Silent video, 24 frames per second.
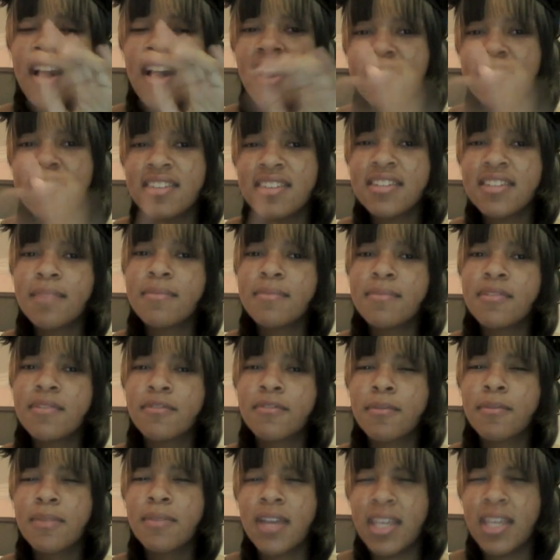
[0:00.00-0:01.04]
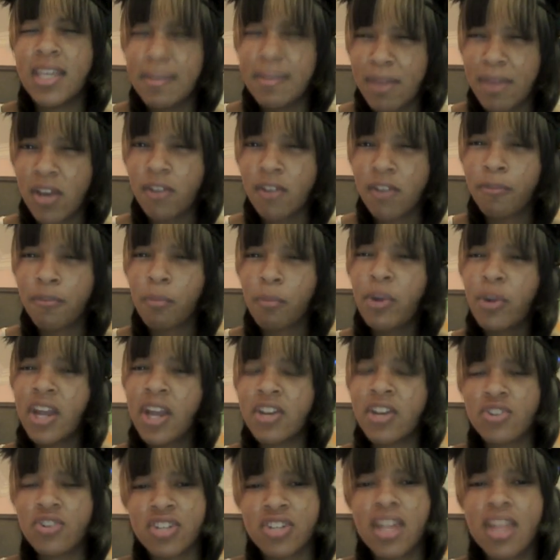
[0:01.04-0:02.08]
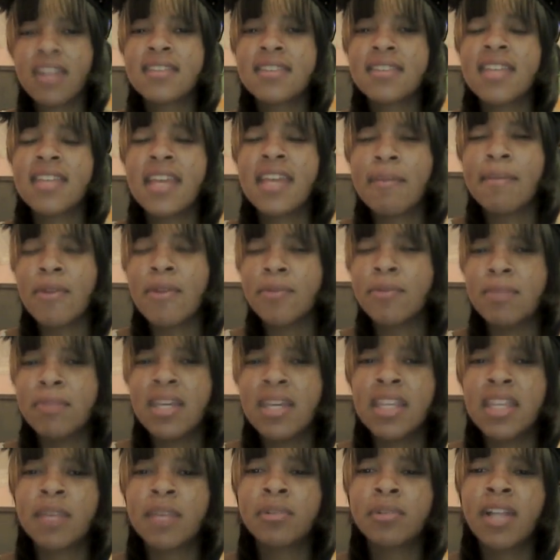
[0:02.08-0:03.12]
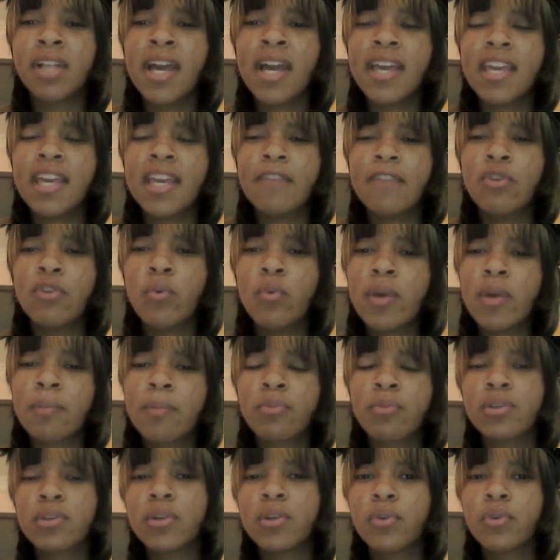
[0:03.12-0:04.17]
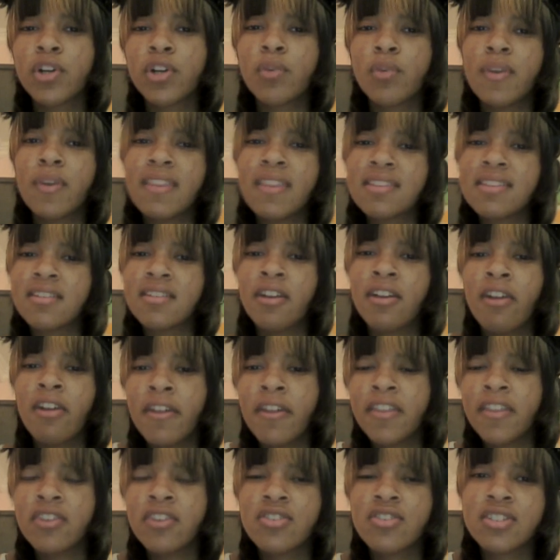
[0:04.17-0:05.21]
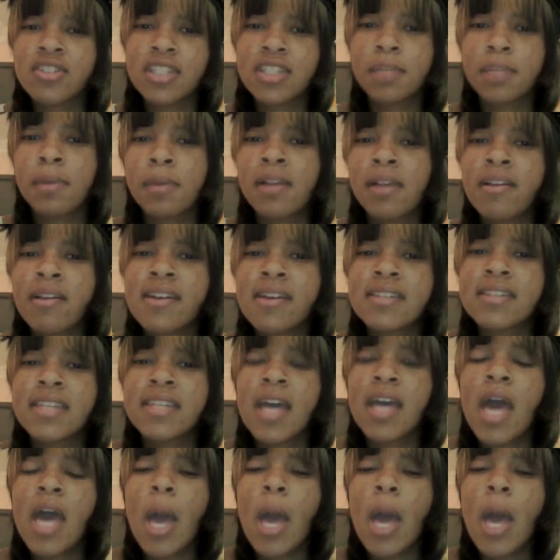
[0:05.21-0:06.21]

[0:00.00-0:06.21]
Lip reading: customs from email, from what I understand, because they emailed me and they were like, if you want to pre-order one that's not on there, just email us.